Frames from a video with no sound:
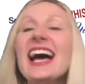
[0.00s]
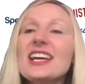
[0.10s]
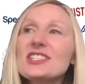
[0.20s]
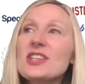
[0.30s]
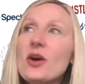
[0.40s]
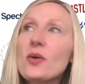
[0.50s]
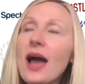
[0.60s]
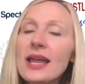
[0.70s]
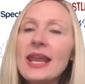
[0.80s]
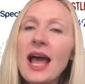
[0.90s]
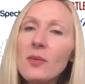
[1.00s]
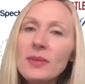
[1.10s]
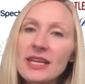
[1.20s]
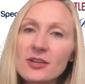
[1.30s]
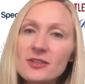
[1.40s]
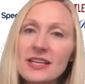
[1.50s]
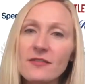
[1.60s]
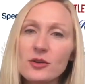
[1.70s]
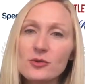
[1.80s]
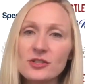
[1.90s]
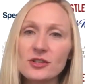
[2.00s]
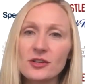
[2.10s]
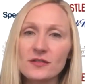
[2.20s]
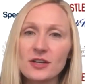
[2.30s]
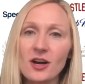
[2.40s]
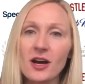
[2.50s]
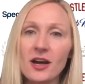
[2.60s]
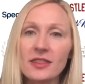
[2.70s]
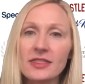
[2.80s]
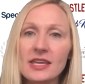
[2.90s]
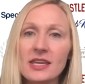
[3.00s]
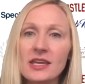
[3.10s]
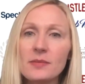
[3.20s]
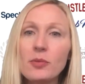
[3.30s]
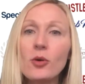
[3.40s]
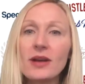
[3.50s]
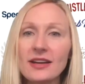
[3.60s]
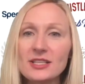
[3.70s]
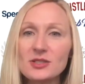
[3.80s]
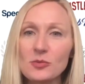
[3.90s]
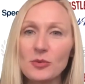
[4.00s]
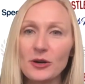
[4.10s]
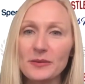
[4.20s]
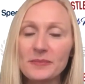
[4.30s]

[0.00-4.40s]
So, and how many years have you served on the Polk County School Board?